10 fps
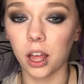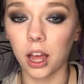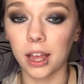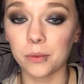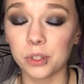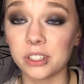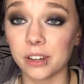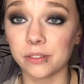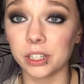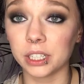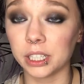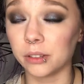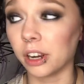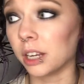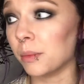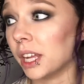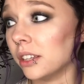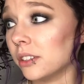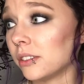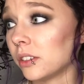I would definitely
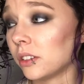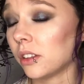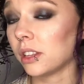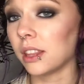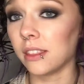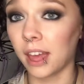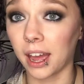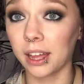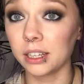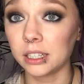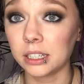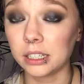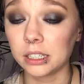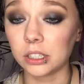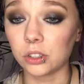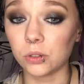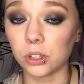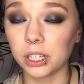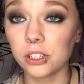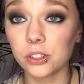recommend that you
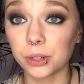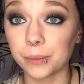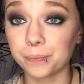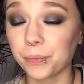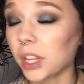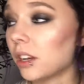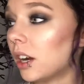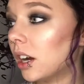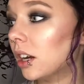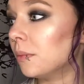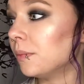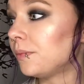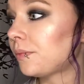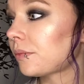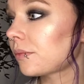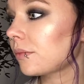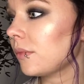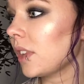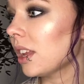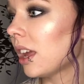look into it. Um,
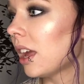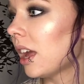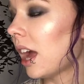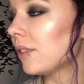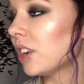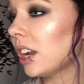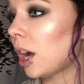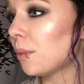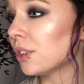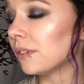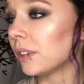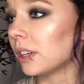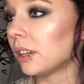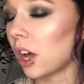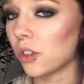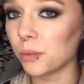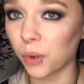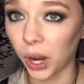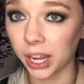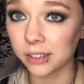I've tried a couple different other
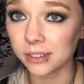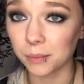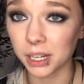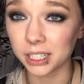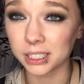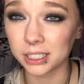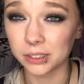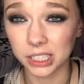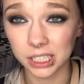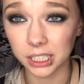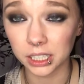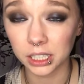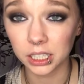brands. I'm not gonna really,